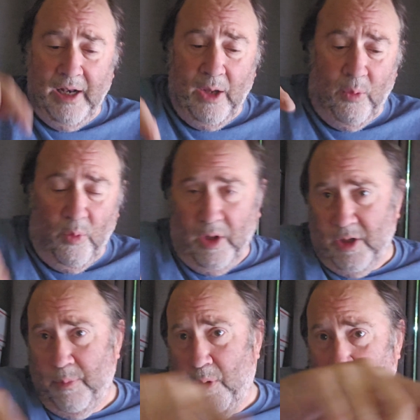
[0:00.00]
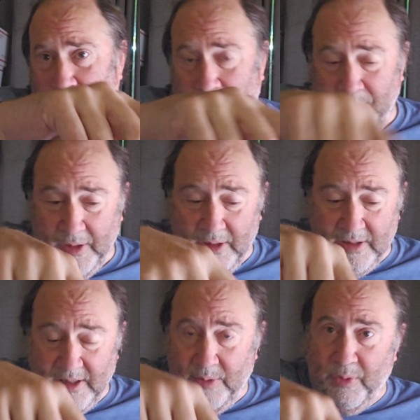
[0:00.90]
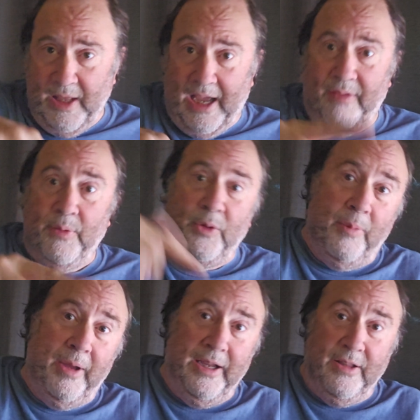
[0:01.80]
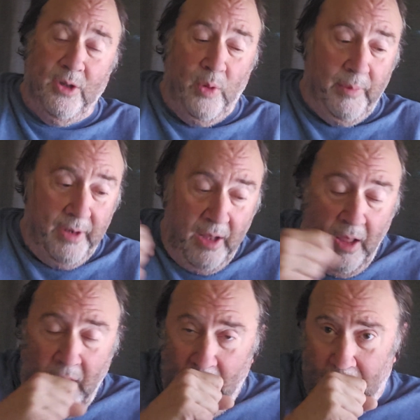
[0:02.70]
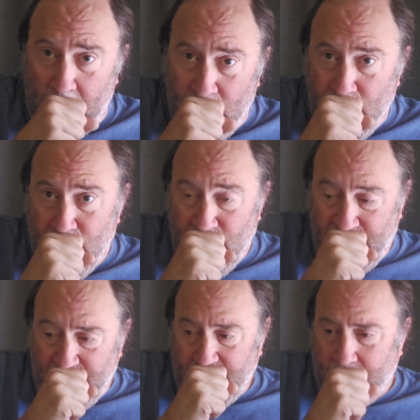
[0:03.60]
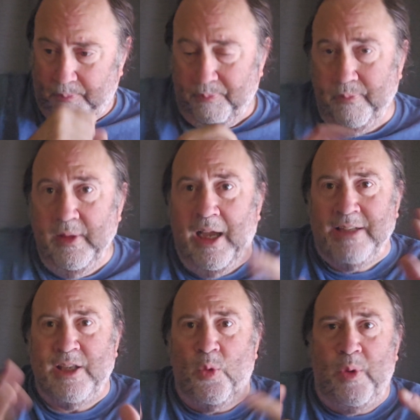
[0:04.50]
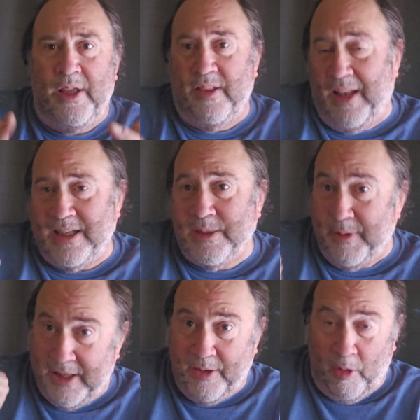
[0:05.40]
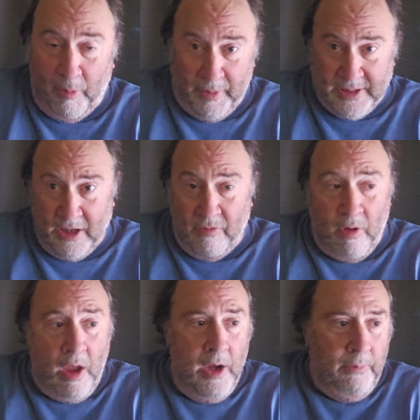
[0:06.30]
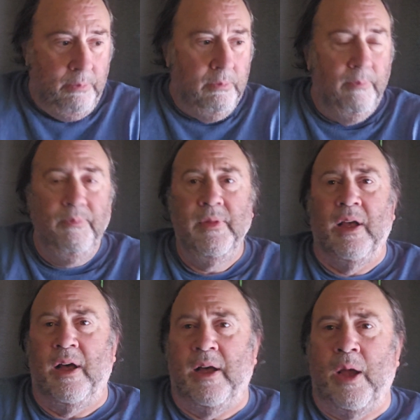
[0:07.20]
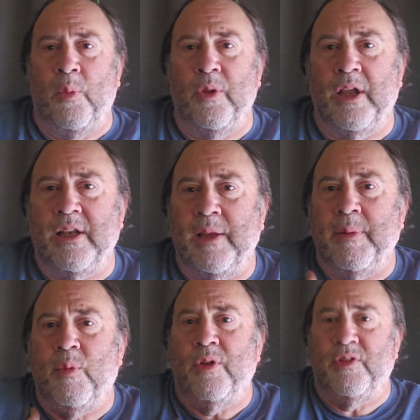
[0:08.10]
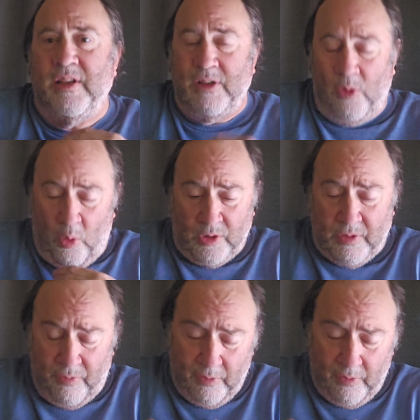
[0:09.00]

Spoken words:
out, we'll walk to the park and see what they have. Then we go back and get the equipment. I say we. The last time I did it all by myself. I would like to get me one of those things that holds the